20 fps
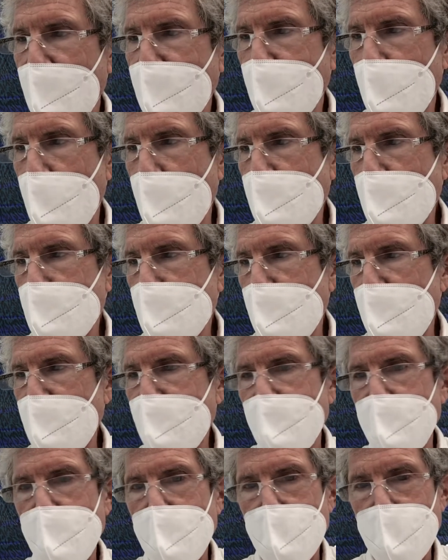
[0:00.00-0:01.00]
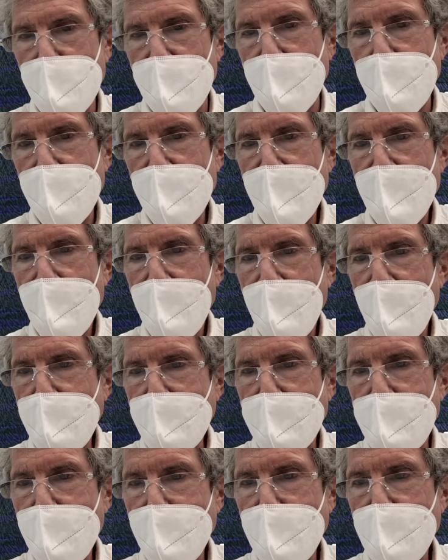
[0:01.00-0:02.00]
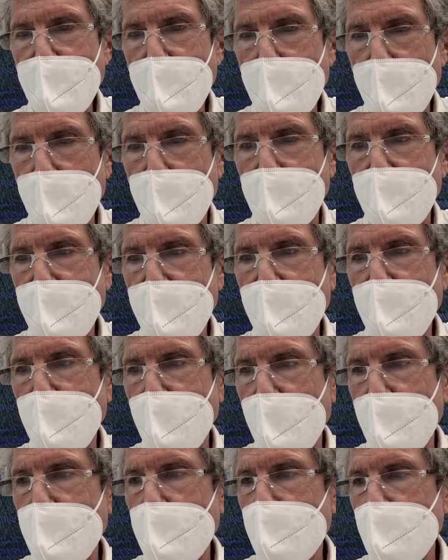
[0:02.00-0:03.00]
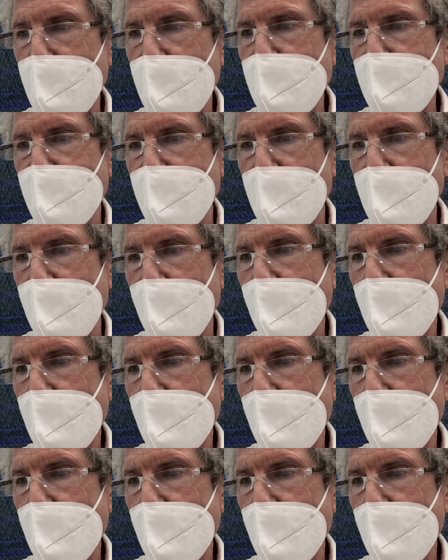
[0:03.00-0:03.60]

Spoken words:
former President Trump and given reportedly the former President